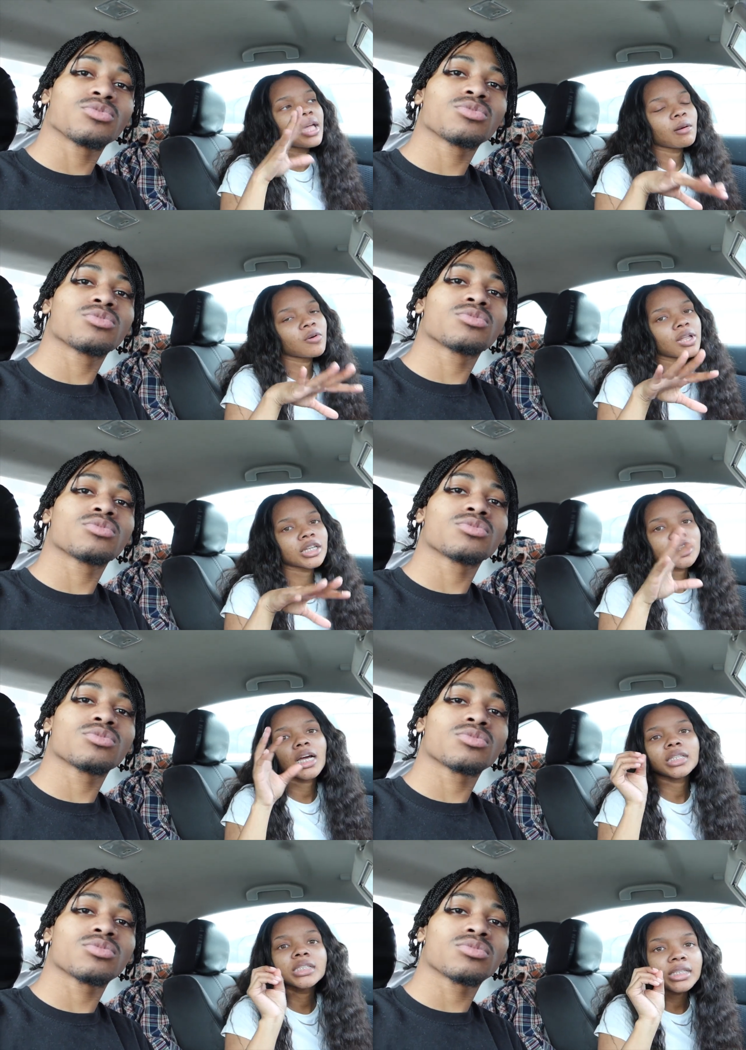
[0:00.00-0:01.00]
Speaker 1: and we're gonna let
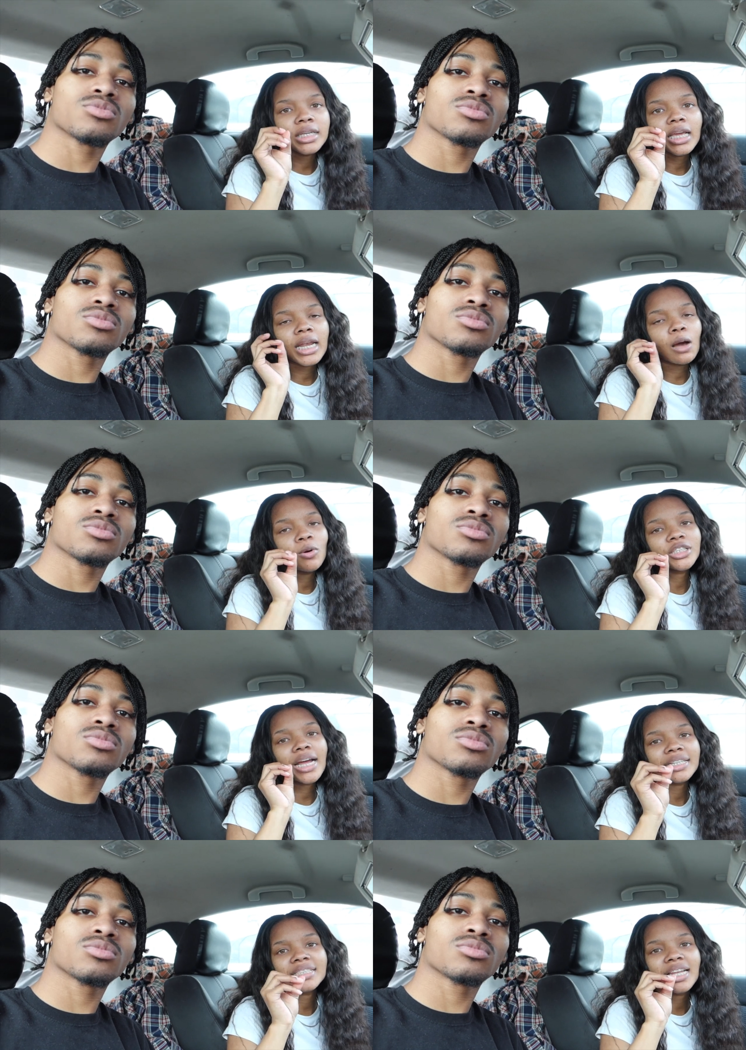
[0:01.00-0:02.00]
y'all see. And I want
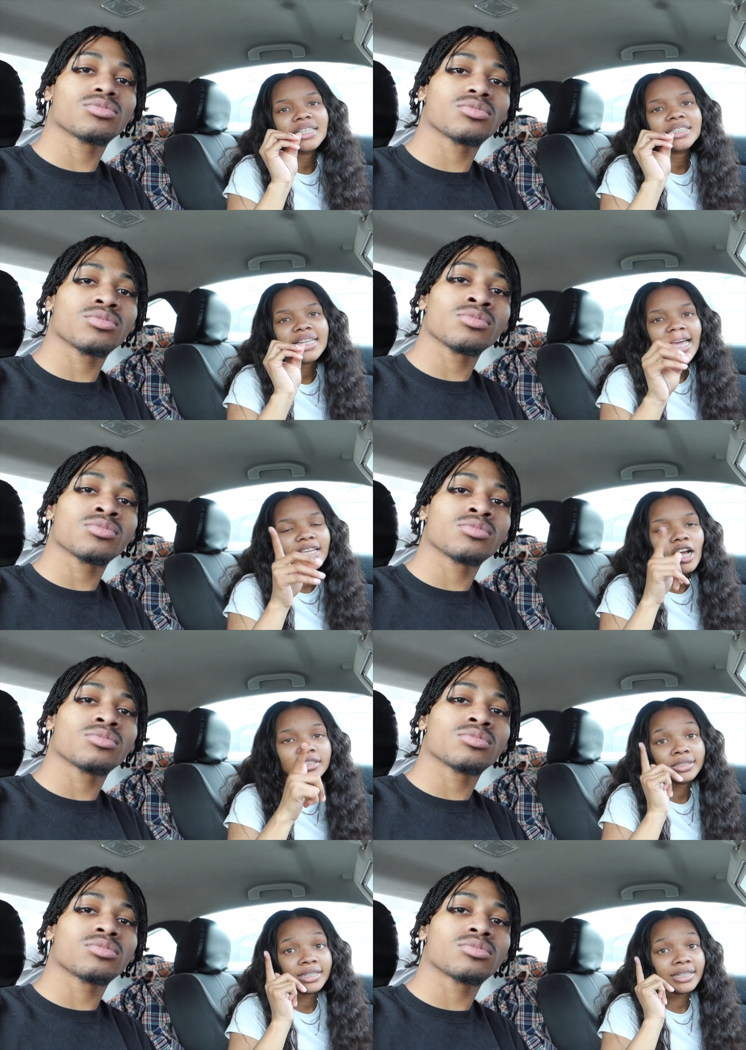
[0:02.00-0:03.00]
y'all to tell us like
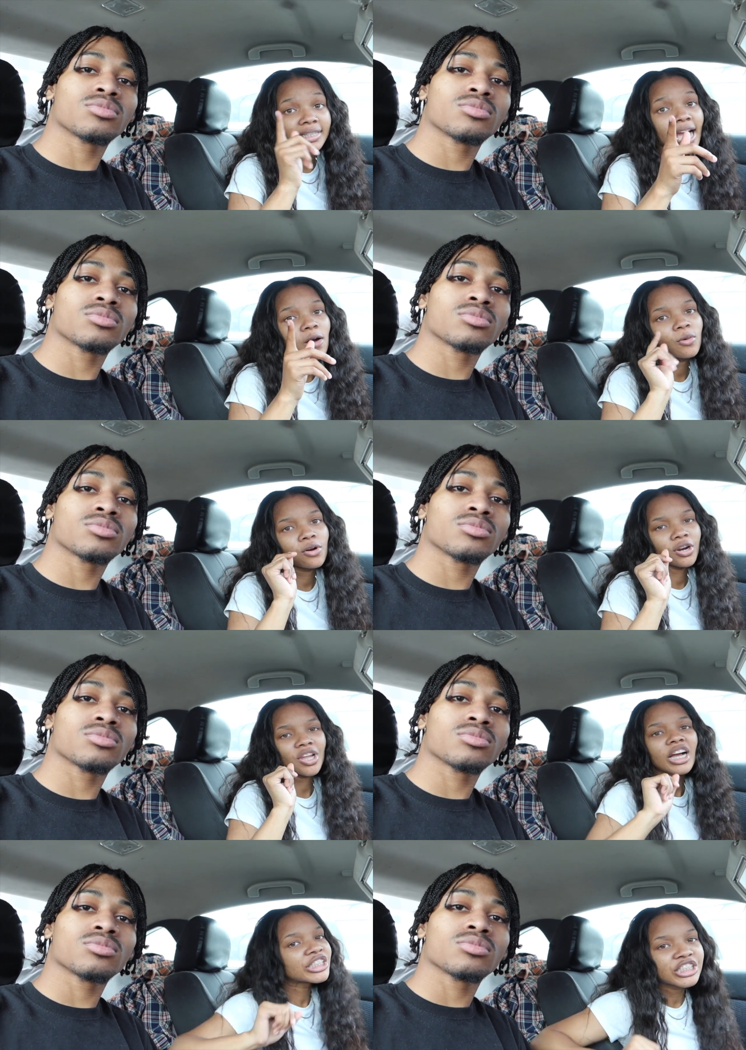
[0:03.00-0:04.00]
y'all should get that one or
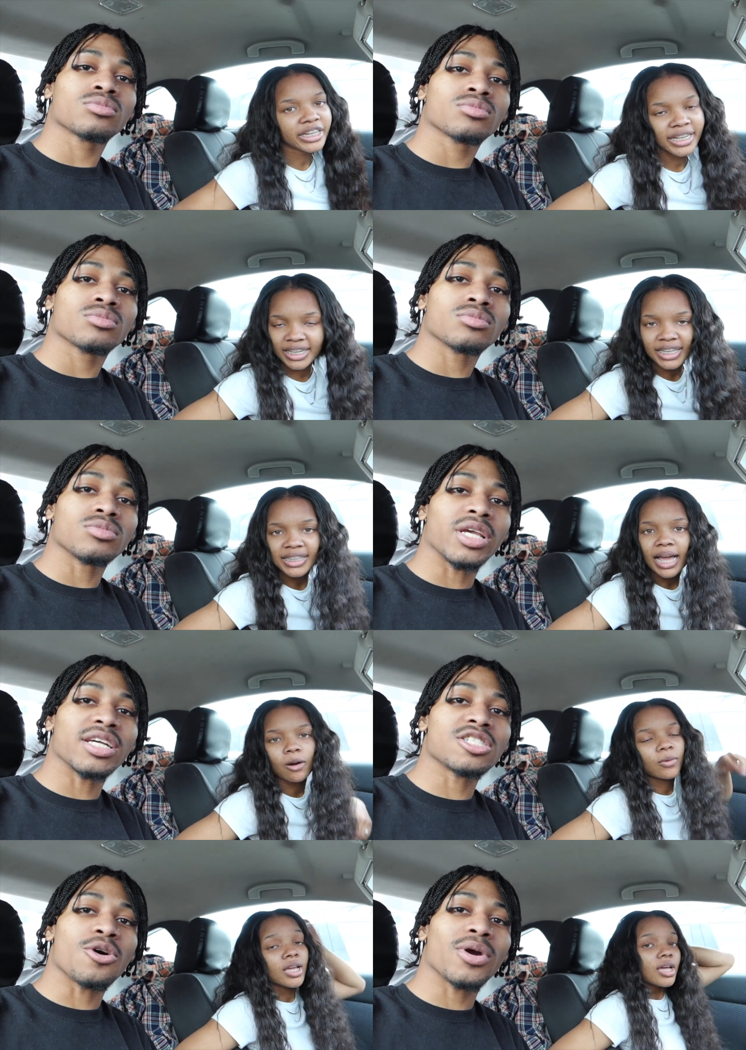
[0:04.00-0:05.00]
y'all shouldn't get that. Yeah,
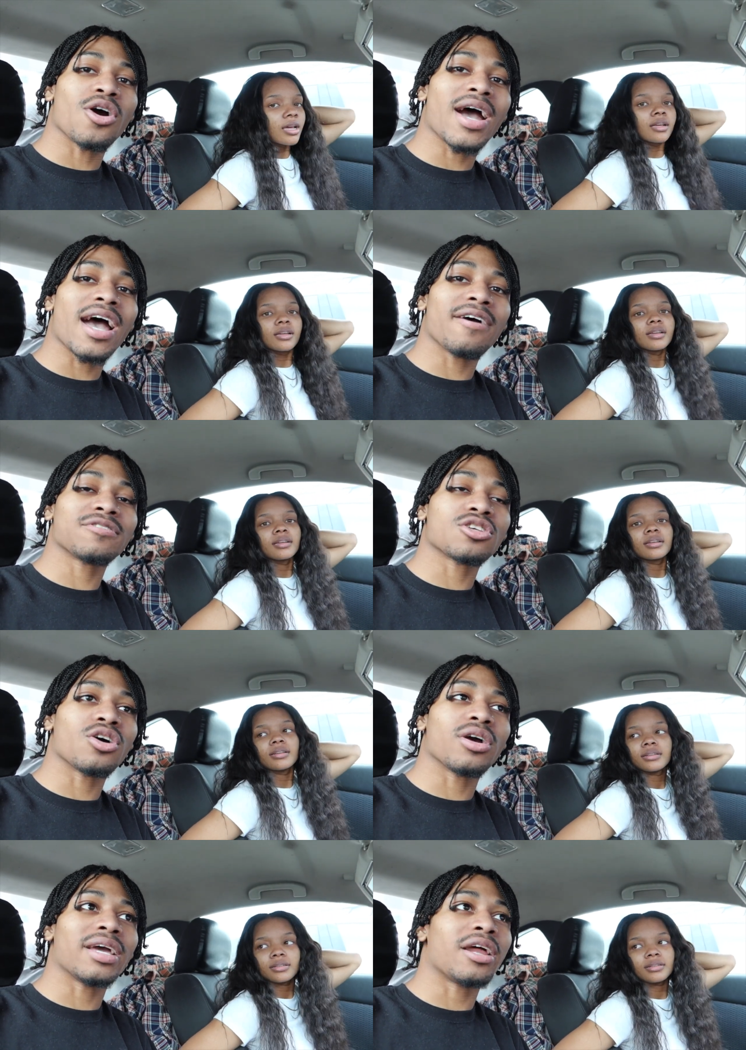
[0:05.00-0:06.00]
one. so
Speaker 2: we're gonna have
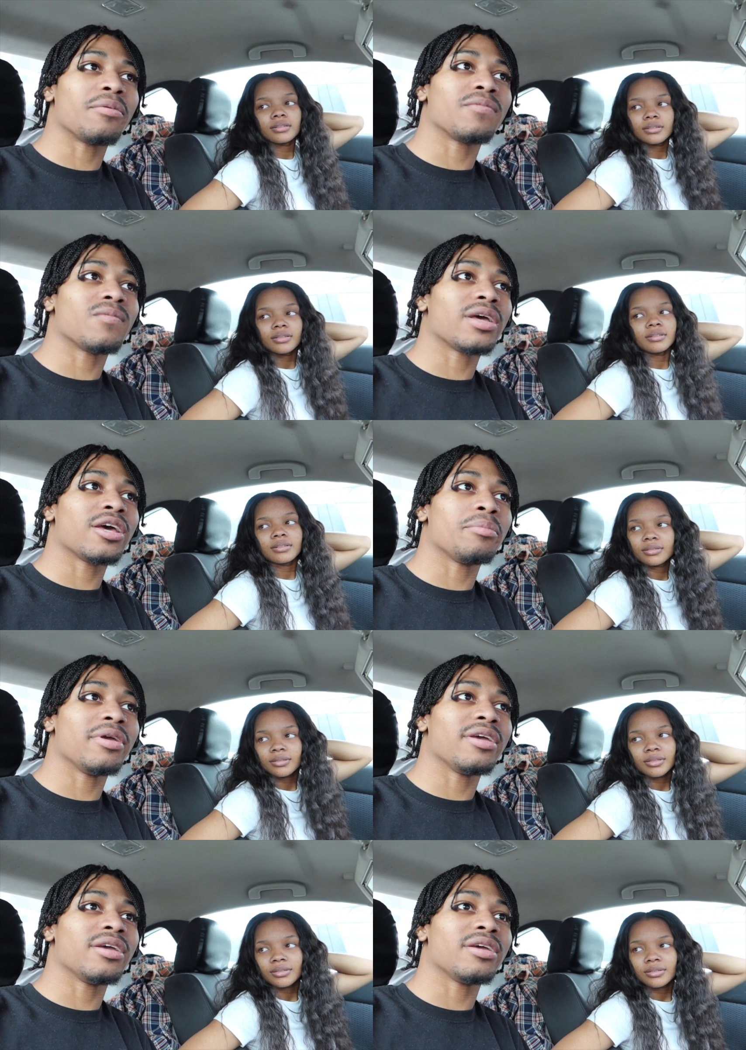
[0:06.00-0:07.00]
so it'll it'll
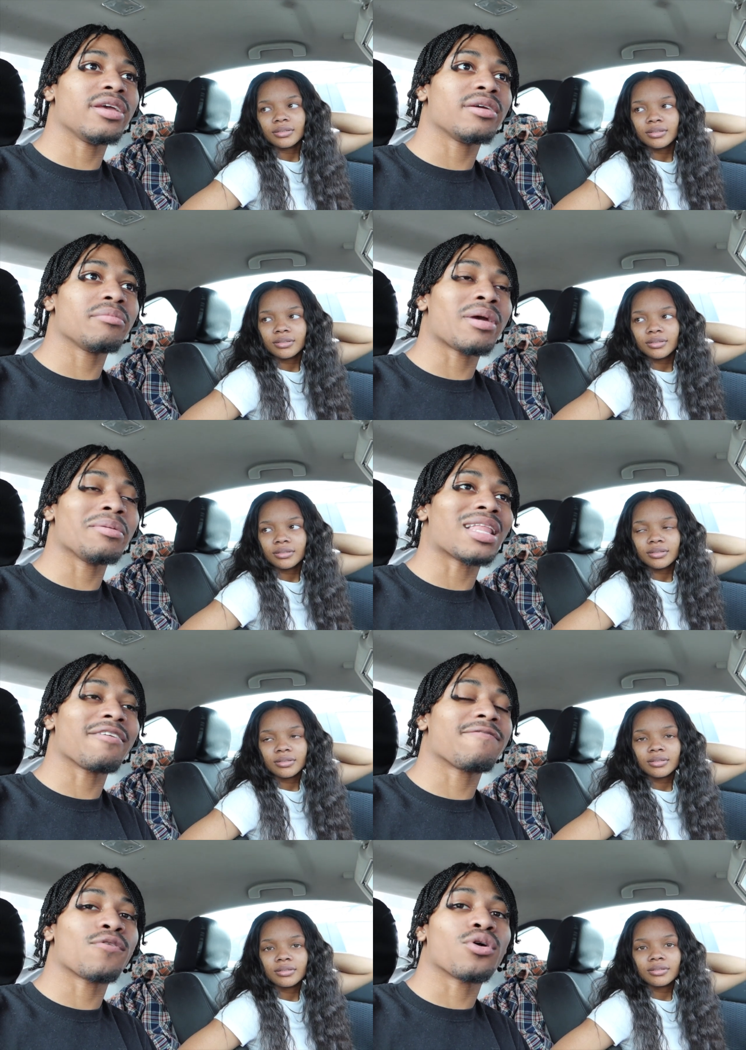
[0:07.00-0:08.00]
be maybe
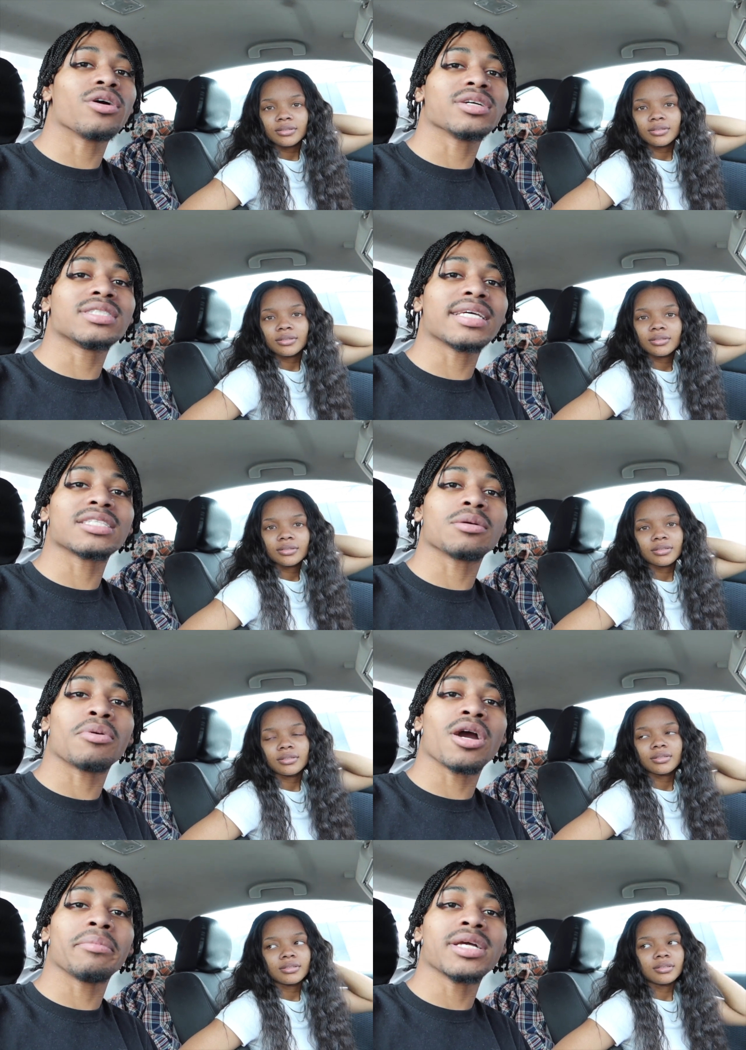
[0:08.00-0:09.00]
like four or six
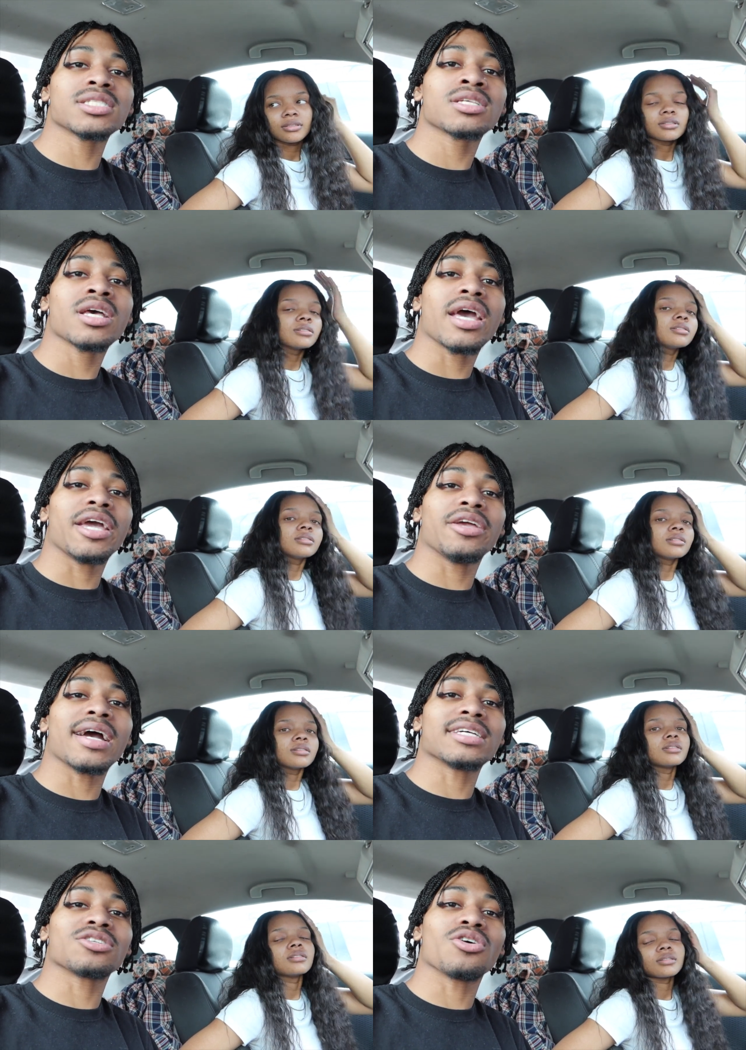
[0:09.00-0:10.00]
apartments, and you
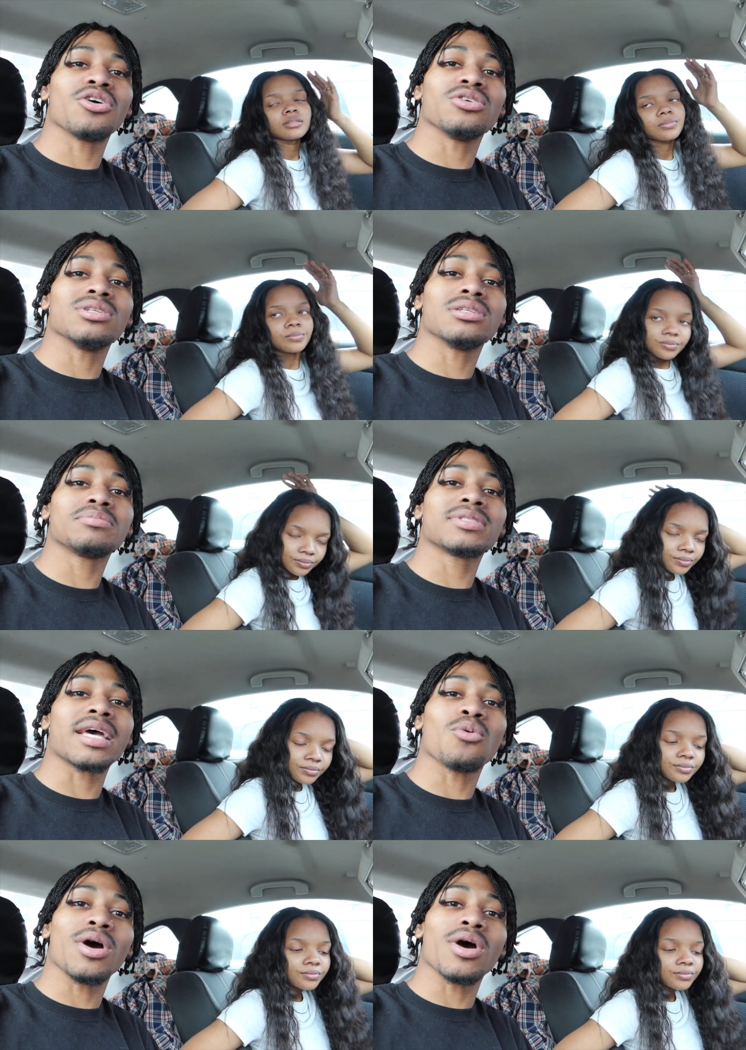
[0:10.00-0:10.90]
guys are gonna say